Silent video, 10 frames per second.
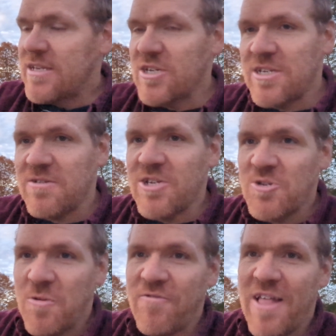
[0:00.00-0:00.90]
just
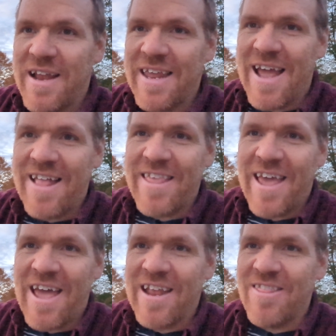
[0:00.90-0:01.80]
just reflecting on
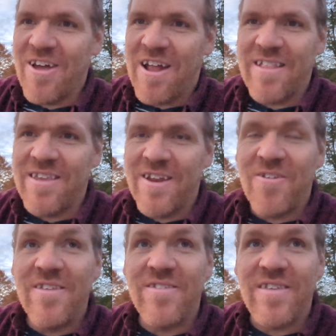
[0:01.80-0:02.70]
that and thought, you
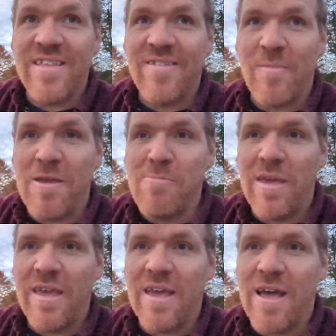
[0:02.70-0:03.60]
know, this this might
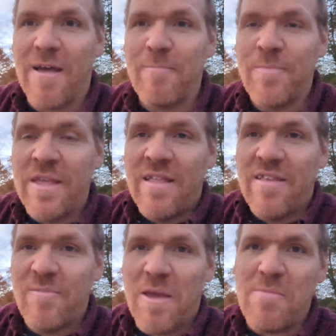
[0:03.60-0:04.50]
be uh,
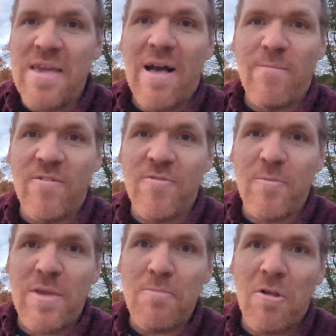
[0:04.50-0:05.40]
this might be helpful for
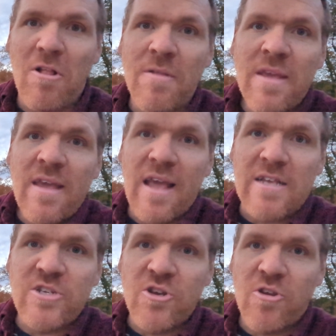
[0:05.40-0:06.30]
people
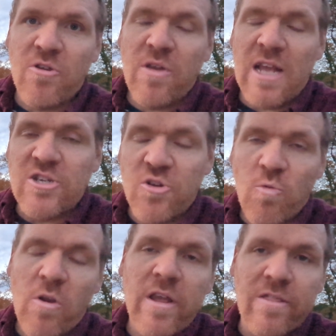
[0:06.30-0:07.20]
as you're as you're
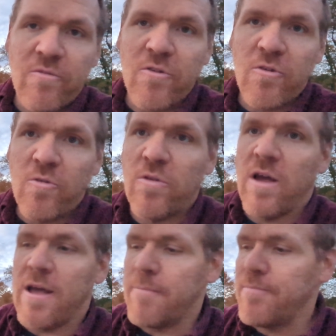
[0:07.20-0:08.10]
working through
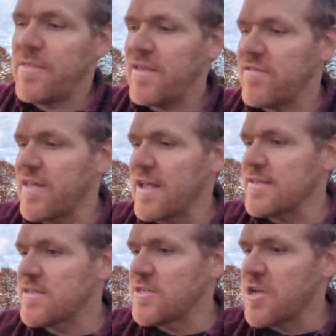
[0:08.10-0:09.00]
um, these
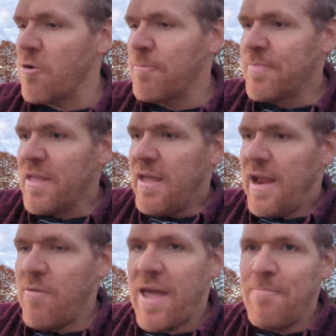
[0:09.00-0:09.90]
things. So
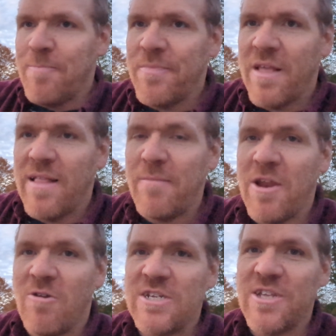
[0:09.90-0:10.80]
anyway, let me
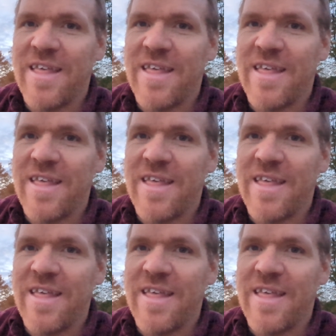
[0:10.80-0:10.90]
know what you